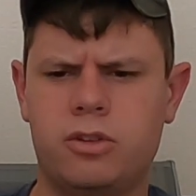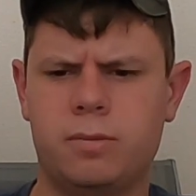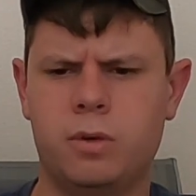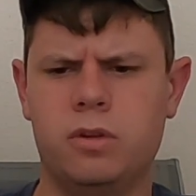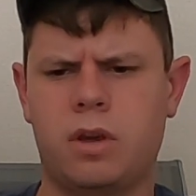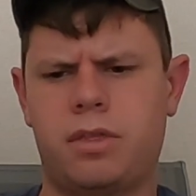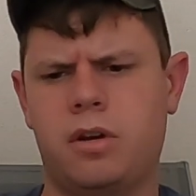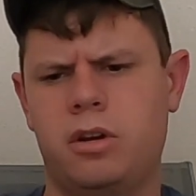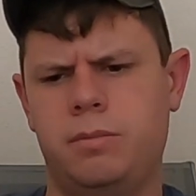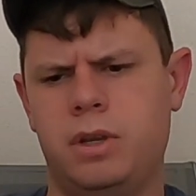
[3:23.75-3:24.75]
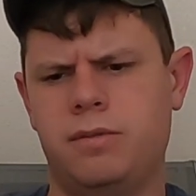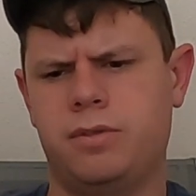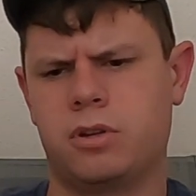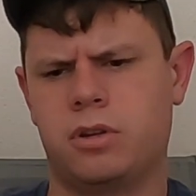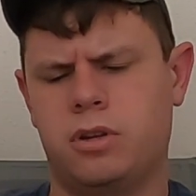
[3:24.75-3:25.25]
as smooth as I thought it'd be
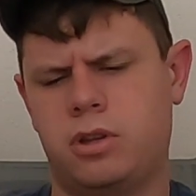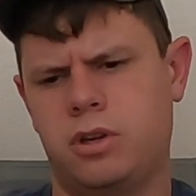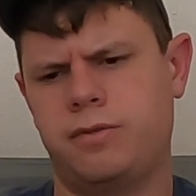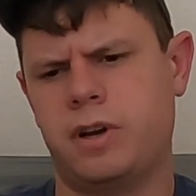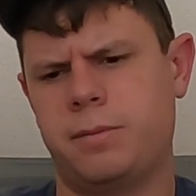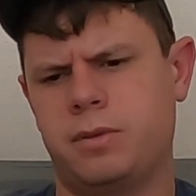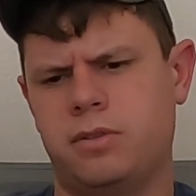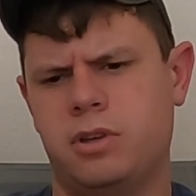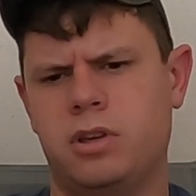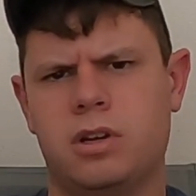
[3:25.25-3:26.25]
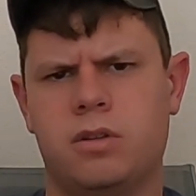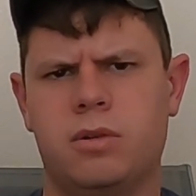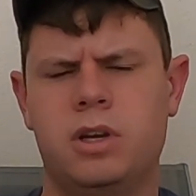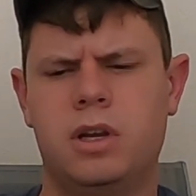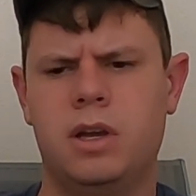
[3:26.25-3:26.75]
for 35%,